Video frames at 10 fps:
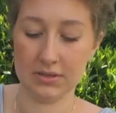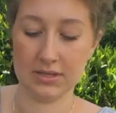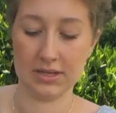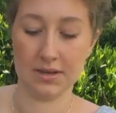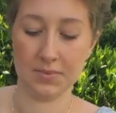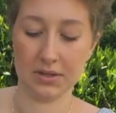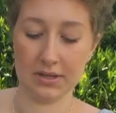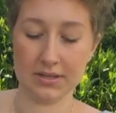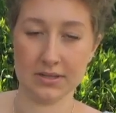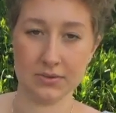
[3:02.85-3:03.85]
to keep the
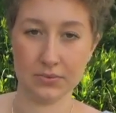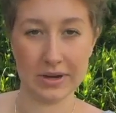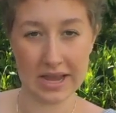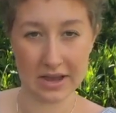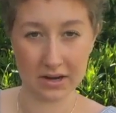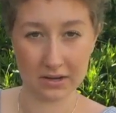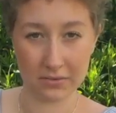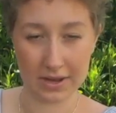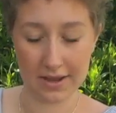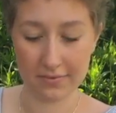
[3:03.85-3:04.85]
laces right out of the
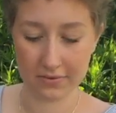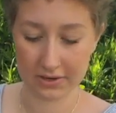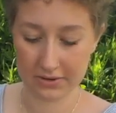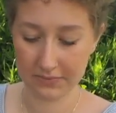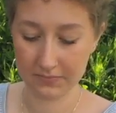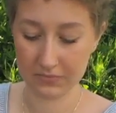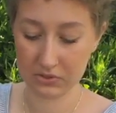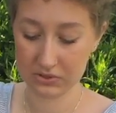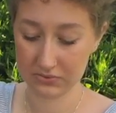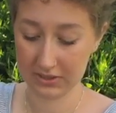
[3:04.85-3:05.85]
way for you,
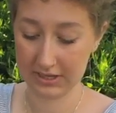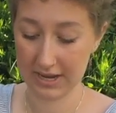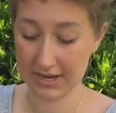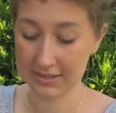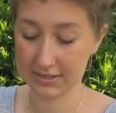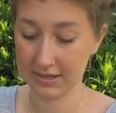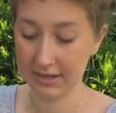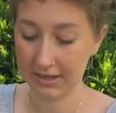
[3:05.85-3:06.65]
which is really nice.